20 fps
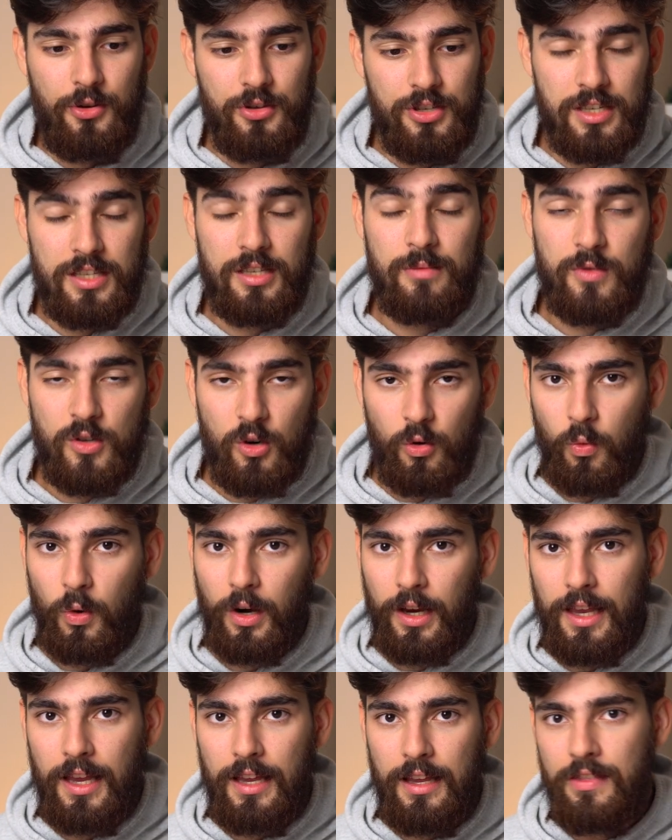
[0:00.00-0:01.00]
your systems are
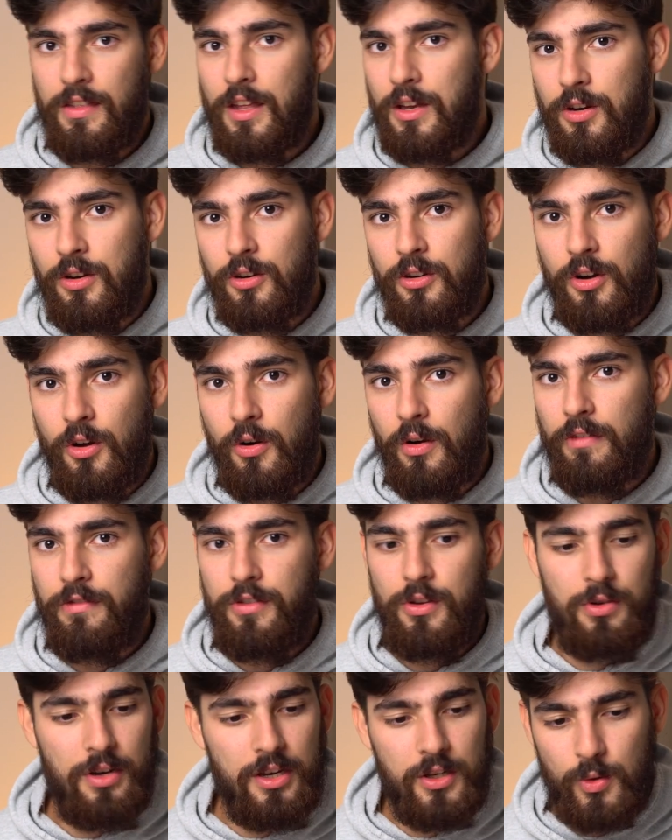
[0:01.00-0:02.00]
working, then you don't know if
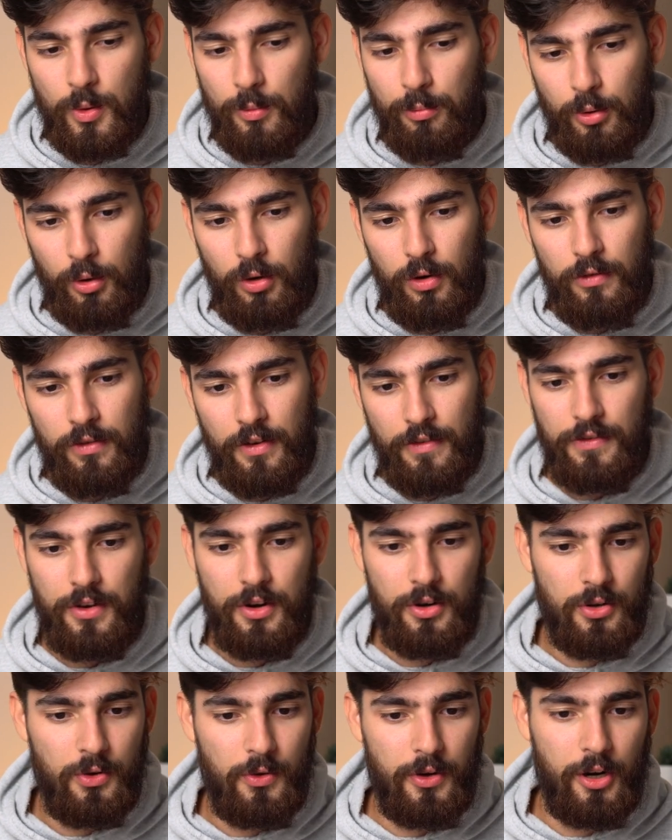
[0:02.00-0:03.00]
you need to improve, if
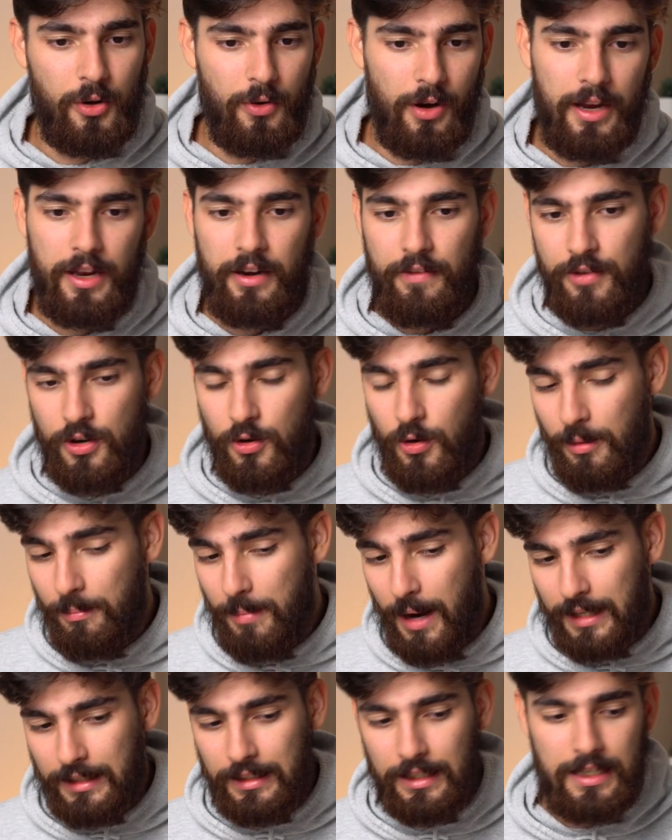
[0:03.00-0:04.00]
you're doing great, if you're doing
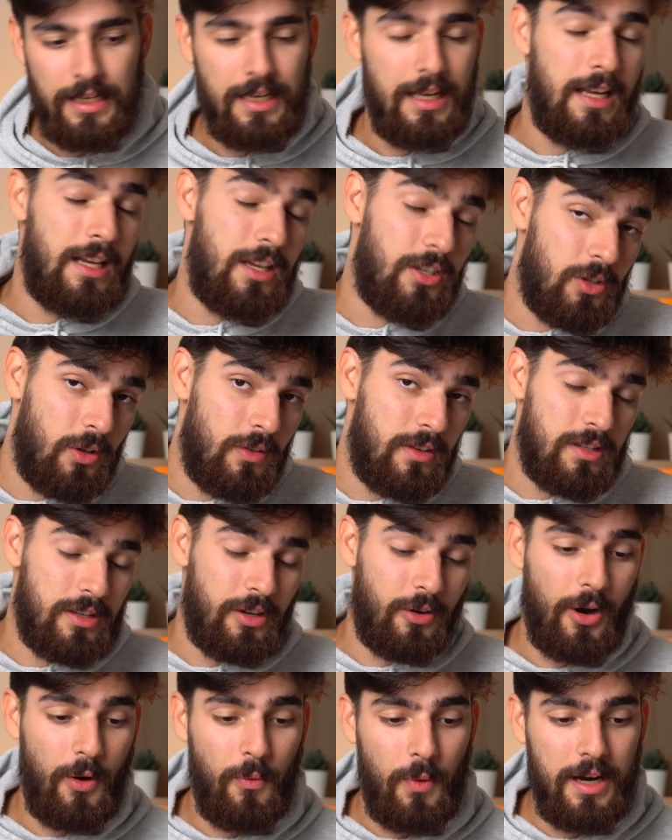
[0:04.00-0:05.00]
badly. So this is a
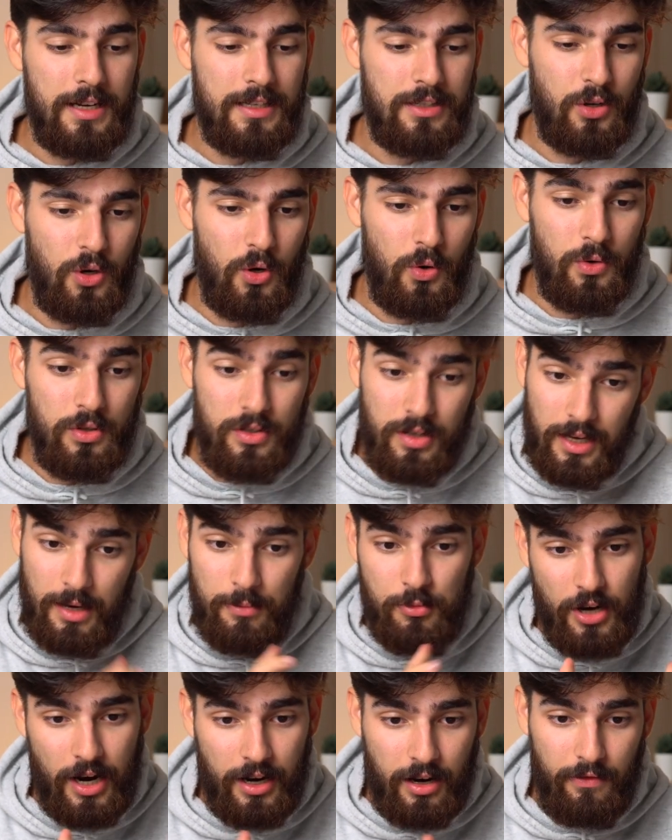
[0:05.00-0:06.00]
great way to
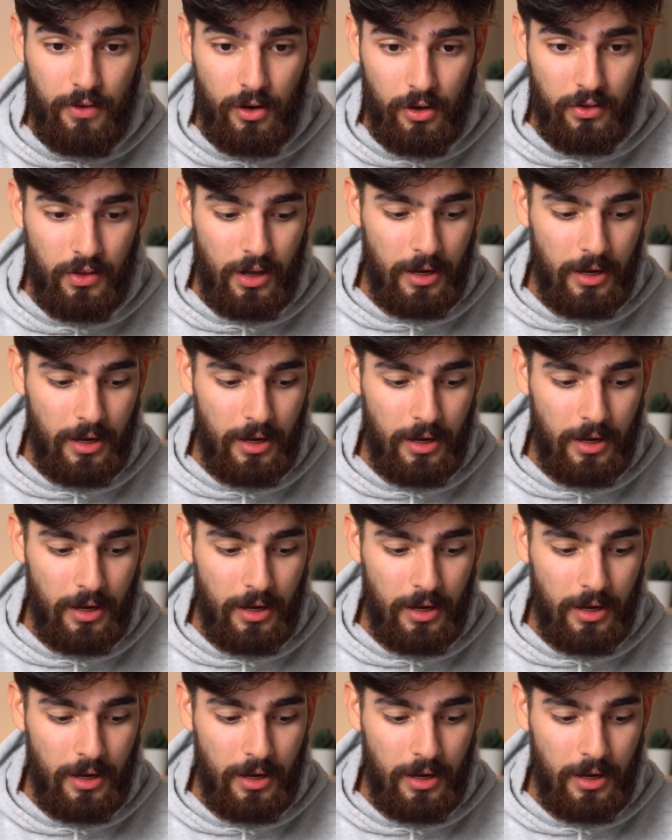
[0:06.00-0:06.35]
keep track of all of